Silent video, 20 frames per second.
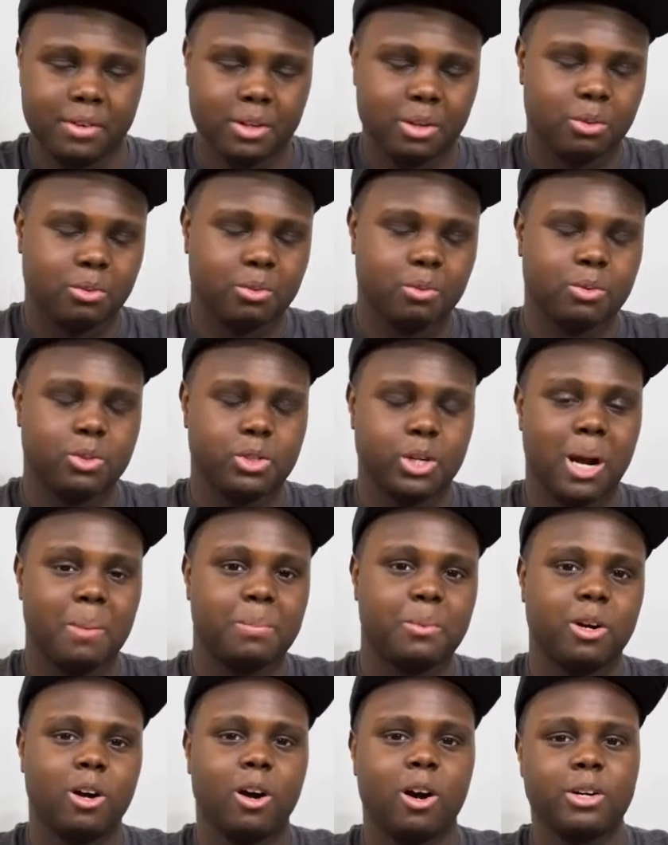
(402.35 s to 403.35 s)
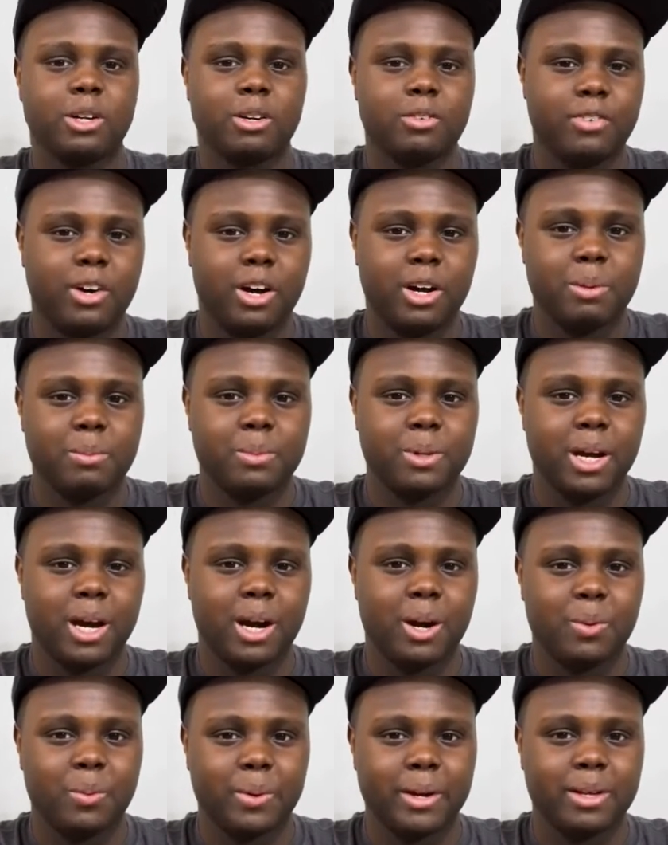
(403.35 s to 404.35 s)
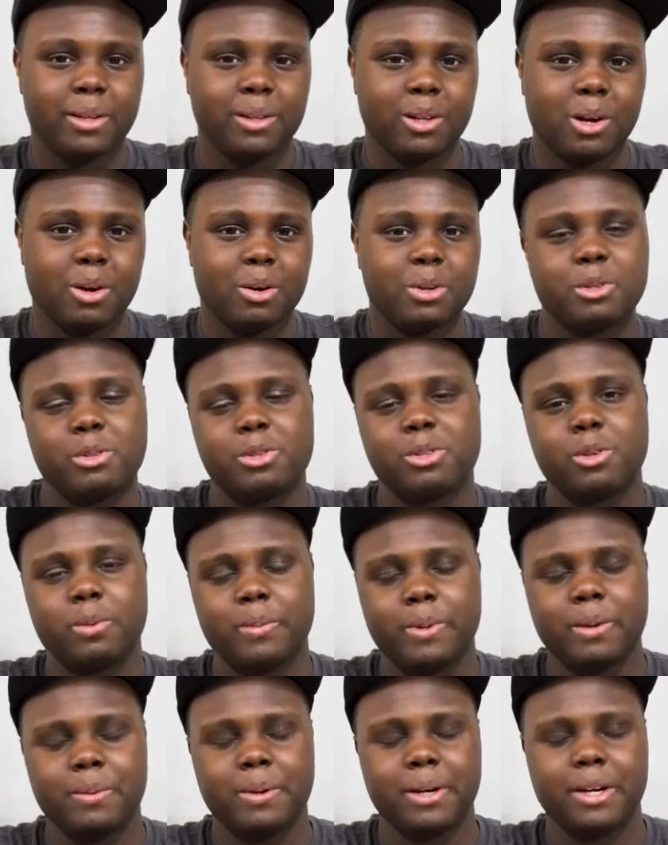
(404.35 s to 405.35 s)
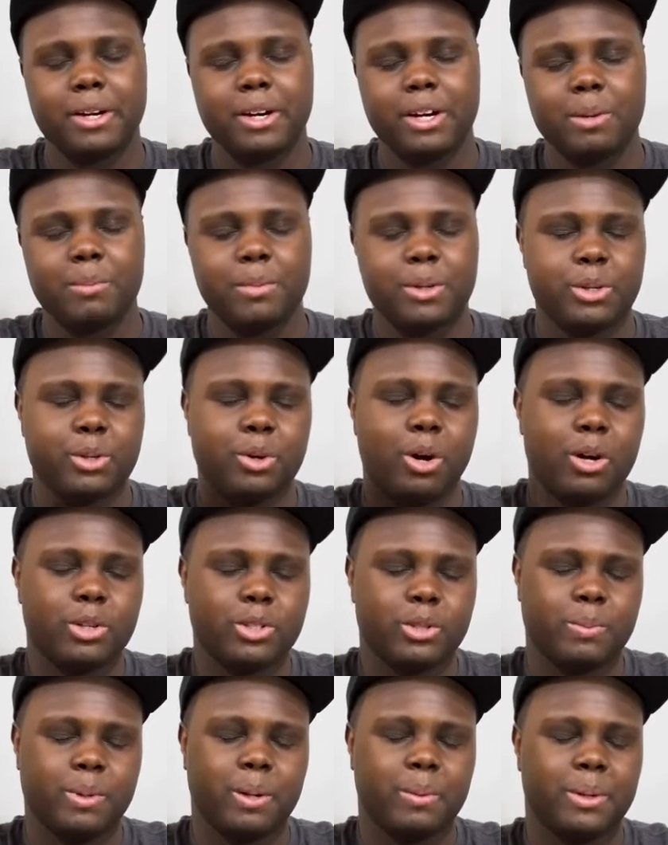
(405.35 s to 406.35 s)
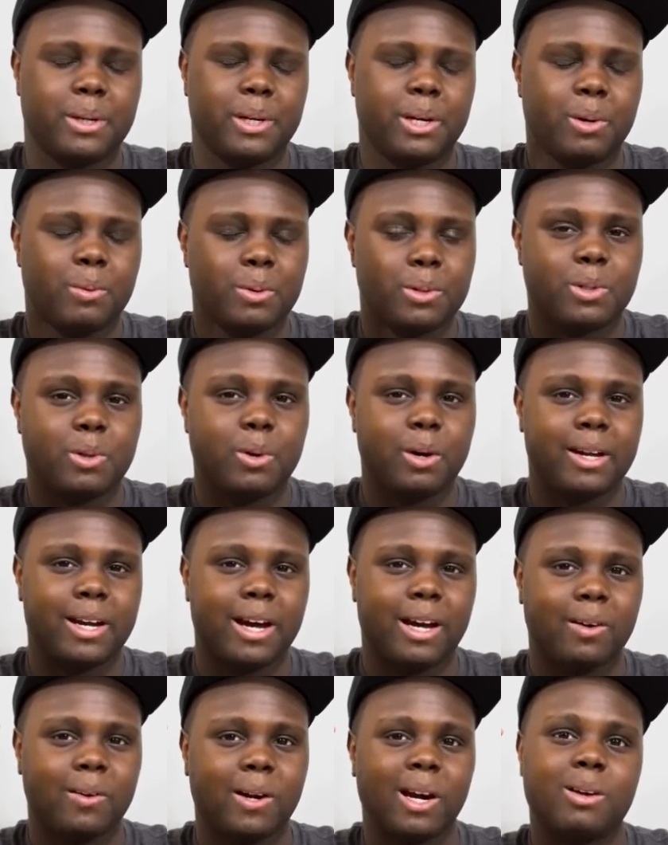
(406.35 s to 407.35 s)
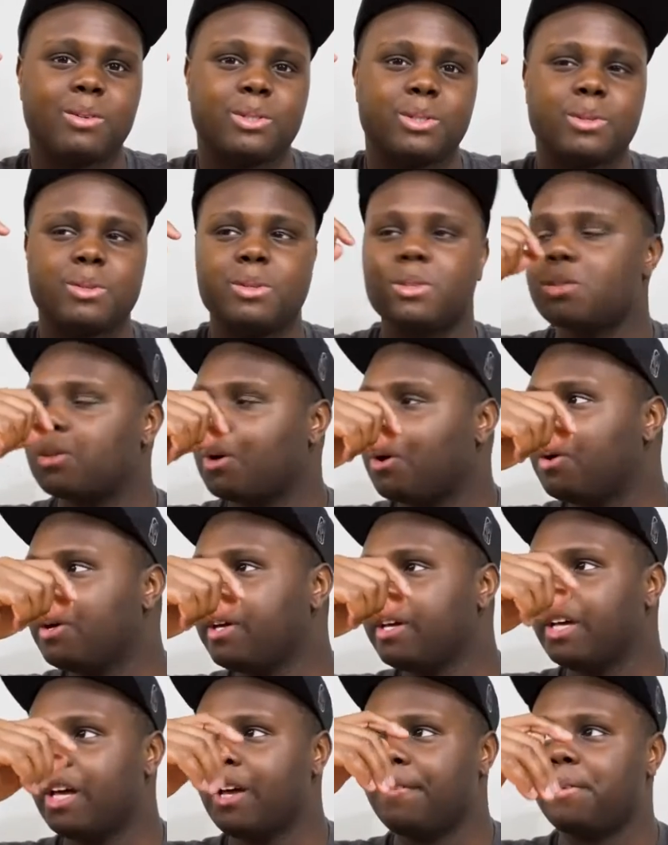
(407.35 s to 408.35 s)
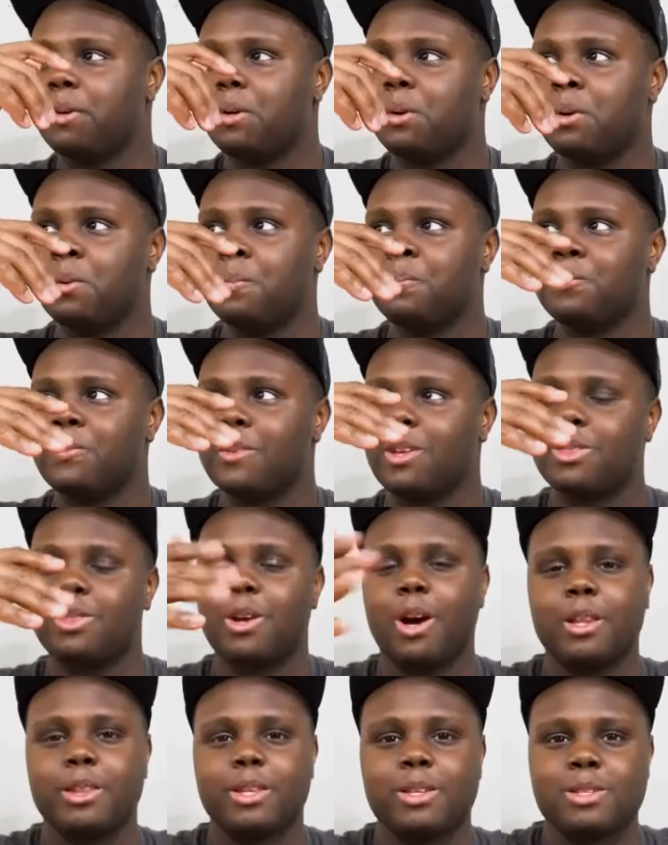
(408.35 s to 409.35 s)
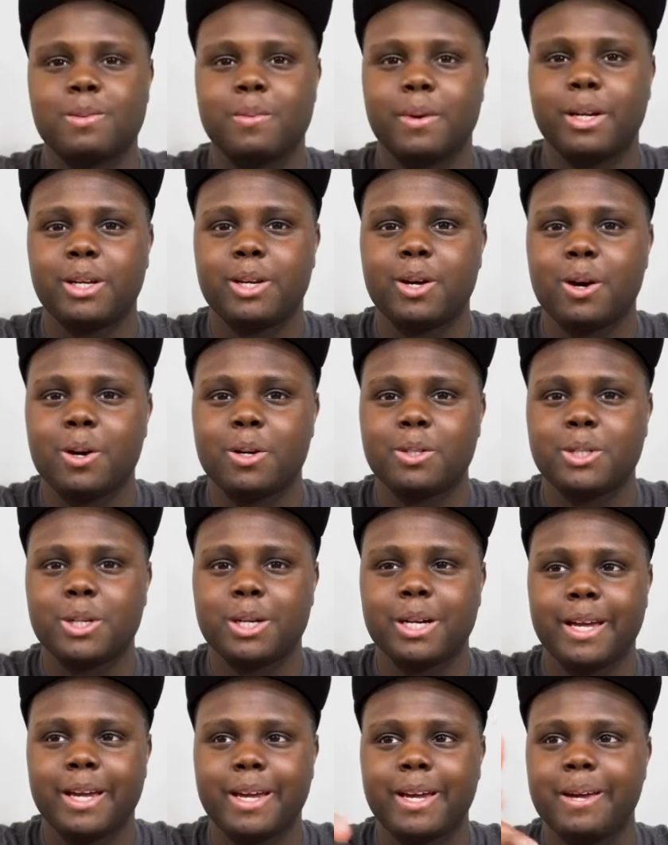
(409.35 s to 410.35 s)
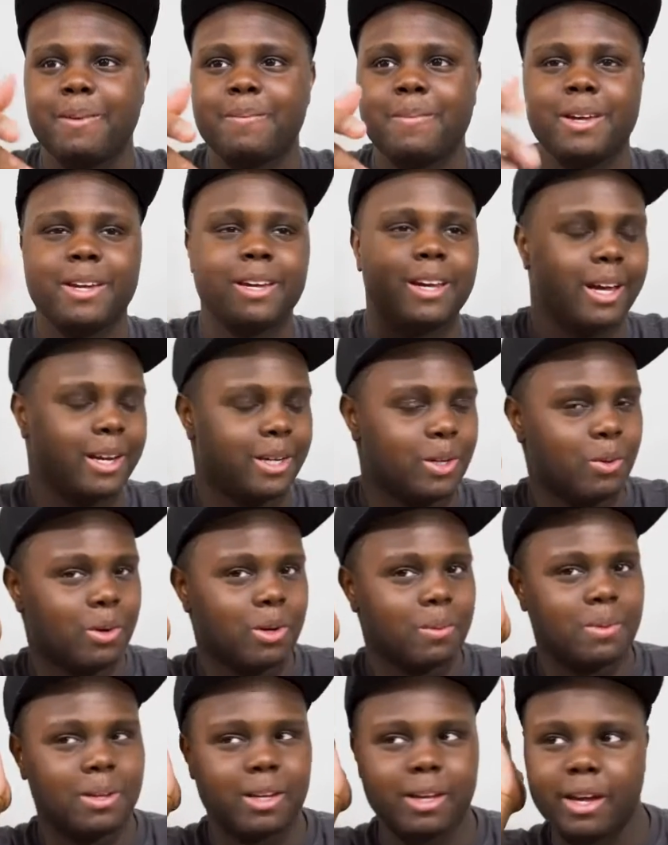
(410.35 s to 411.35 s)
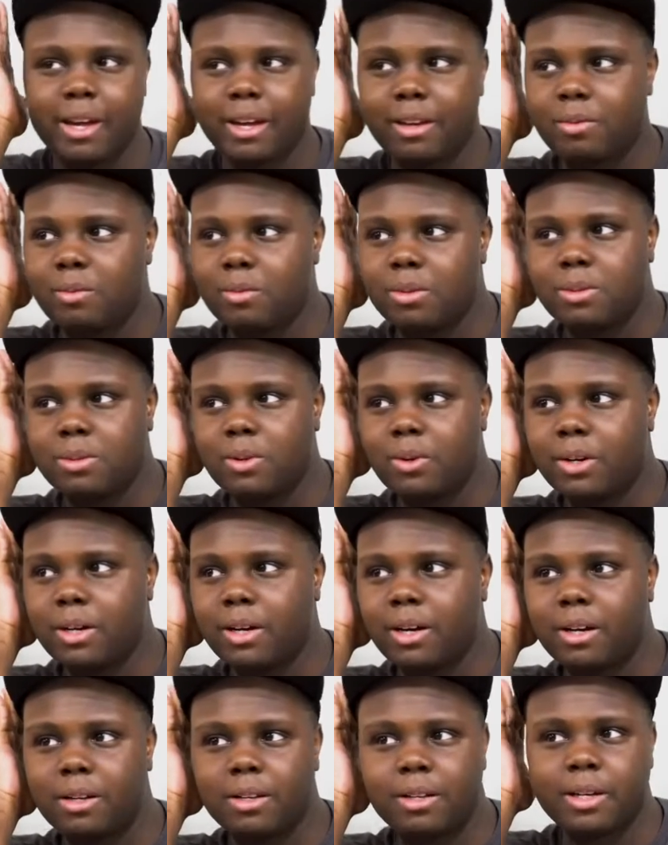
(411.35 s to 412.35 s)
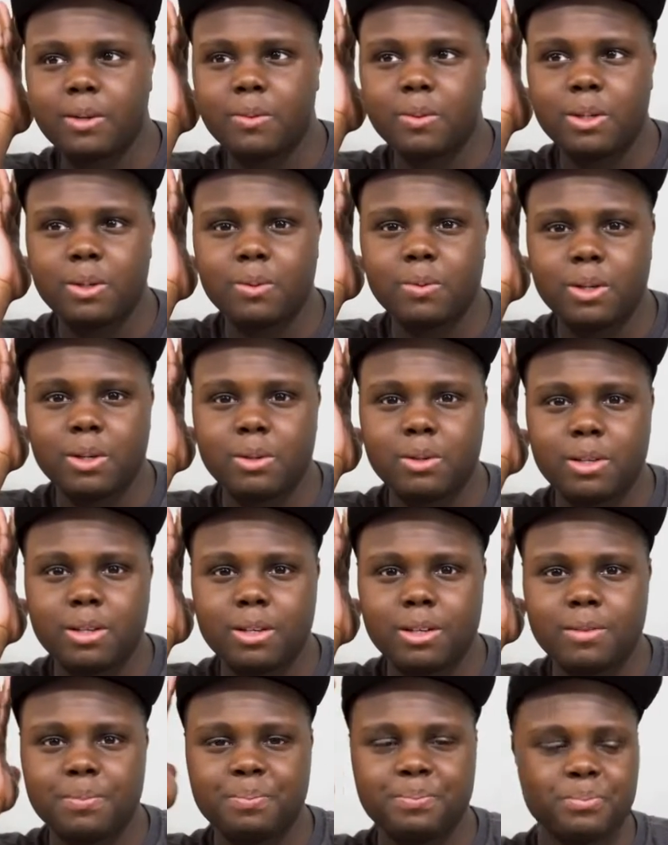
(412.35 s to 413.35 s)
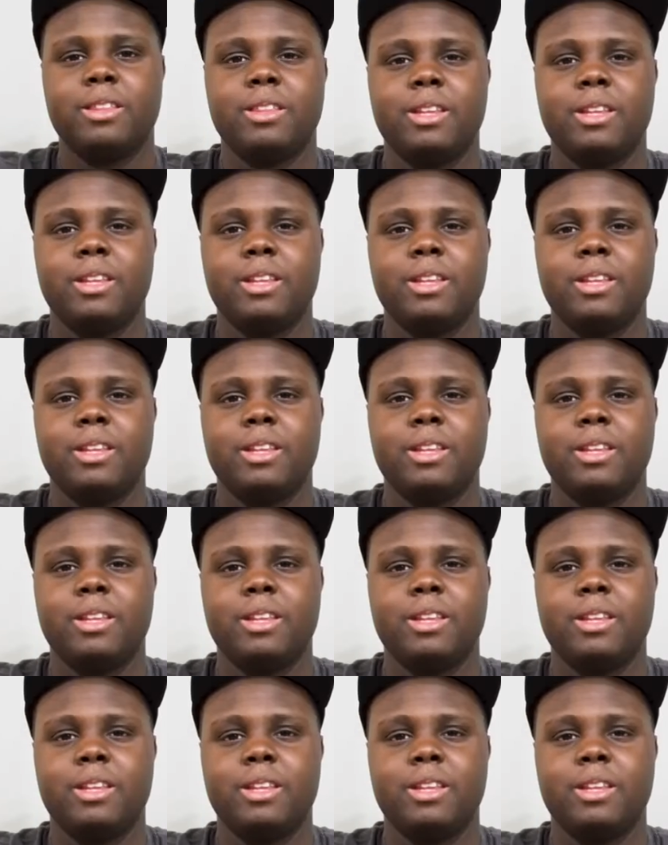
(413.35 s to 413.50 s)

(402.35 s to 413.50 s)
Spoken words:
It'll drop your audio volume down way low. You'll still be able to hear it, but you'll also be able to hear what's going on around you. So if you thought that somebody called your name and you want to be like, hey, what's going on? Like, what do you need?